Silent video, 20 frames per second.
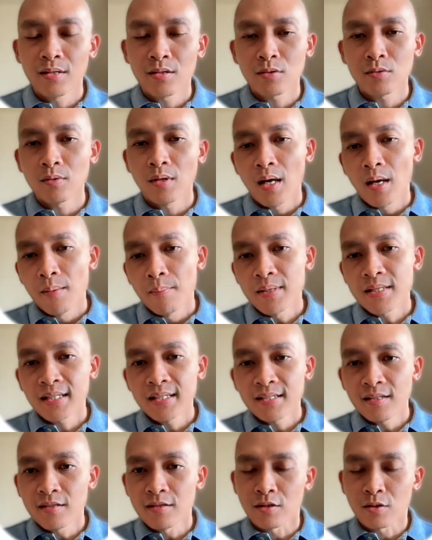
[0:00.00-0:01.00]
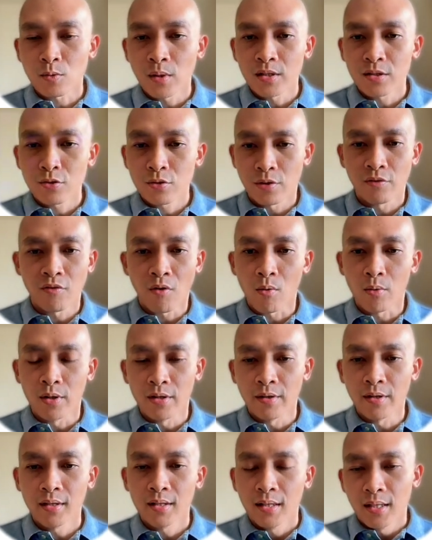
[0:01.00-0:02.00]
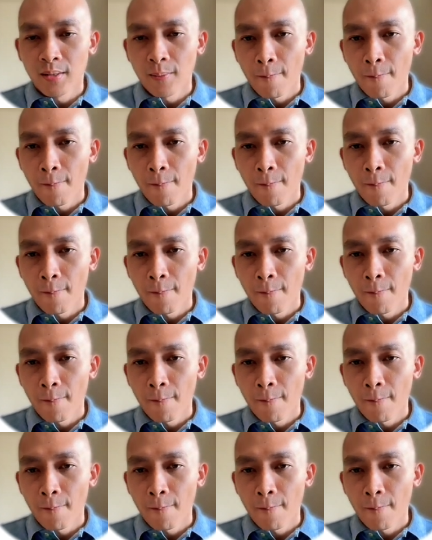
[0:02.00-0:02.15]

So basically, this is quite straightforward, right?